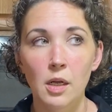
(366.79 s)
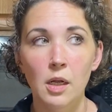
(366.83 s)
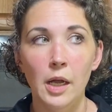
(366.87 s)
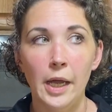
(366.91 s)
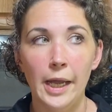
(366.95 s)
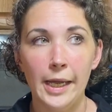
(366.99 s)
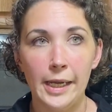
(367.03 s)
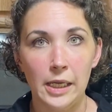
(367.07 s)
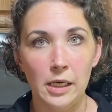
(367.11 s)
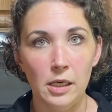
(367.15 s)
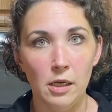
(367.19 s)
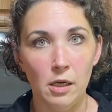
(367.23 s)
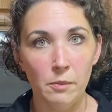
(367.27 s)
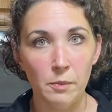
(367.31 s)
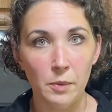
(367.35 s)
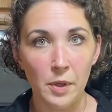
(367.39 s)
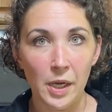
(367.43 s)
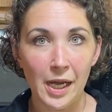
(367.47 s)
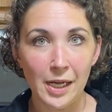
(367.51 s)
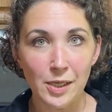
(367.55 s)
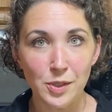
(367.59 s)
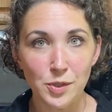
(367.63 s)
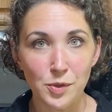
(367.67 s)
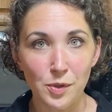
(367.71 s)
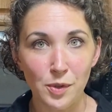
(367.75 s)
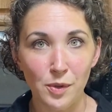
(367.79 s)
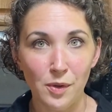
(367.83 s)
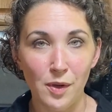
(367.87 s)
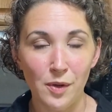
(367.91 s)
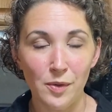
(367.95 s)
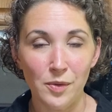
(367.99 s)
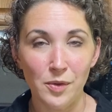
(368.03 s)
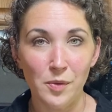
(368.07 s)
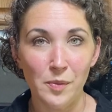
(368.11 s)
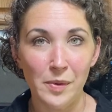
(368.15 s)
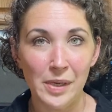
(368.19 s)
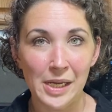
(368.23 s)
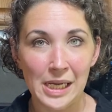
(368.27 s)
I can help guide you
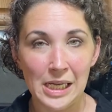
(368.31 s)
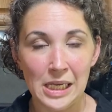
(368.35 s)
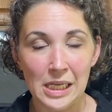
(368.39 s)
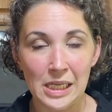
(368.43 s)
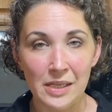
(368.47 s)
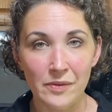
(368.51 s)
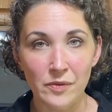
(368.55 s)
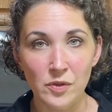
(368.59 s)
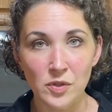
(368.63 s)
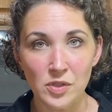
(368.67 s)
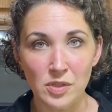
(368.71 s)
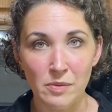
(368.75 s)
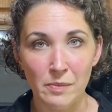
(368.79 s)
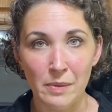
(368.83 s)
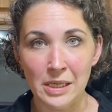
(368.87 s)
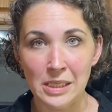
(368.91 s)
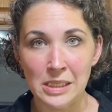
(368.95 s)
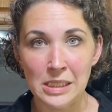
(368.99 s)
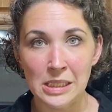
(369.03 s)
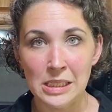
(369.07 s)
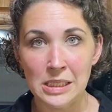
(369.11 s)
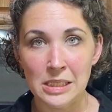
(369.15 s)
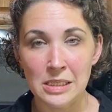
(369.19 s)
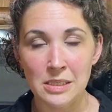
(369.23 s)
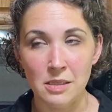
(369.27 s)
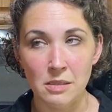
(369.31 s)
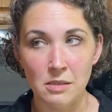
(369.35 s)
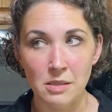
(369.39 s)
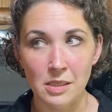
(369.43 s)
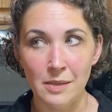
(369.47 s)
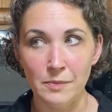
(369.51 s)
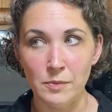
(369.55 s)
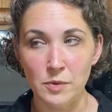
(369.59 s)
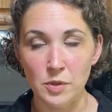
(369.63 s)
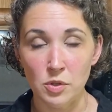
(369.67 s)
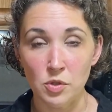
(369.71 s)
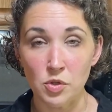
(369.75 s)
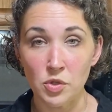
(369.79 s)
along the way. I can give you some ideas and
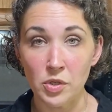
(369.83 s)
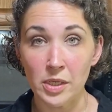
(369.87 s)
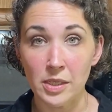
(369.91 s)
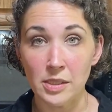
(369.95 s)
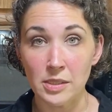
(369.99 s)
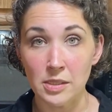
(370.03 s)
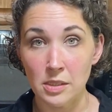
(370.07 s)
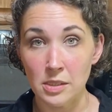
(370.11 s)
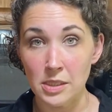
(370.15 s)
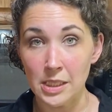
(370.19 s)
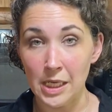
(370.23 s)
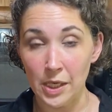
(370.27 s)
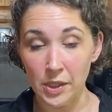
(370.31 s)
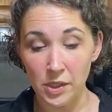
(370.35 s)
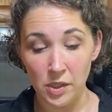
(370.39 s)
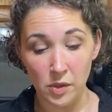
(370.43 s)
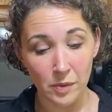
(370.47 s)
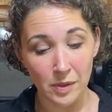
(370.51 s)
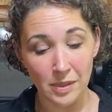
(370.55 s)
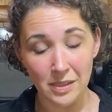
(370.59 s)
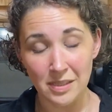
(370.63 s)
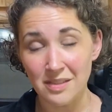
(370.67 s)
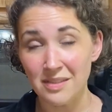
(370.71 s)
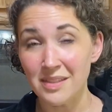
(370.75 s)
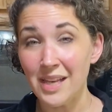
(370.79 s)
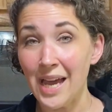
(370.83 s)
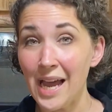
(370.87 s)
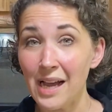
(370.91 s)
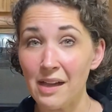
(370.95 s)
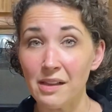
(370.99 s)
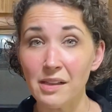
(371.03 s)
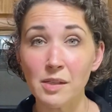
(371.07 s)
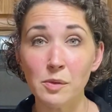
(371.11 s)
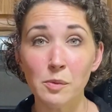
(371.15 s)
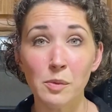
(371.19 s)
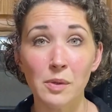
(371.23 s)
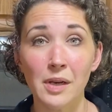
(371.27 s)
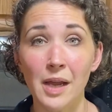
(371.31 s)
tips and tricks and tell you
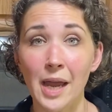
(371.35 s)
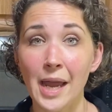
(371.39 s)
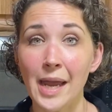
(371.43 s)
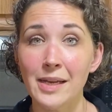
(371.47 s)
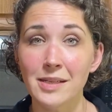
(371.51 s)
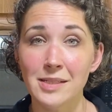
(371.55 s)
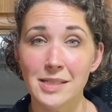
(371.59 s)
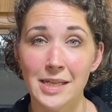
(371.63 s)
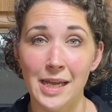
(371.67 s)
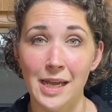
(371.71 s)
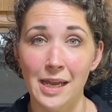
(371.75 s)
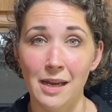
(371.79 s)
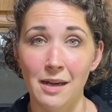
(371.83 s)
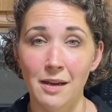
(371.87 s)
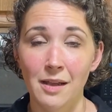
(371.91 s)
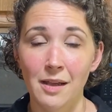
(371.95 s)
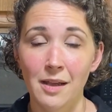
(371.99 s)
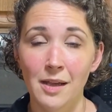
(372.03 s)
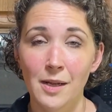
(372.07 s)
exactly what I did.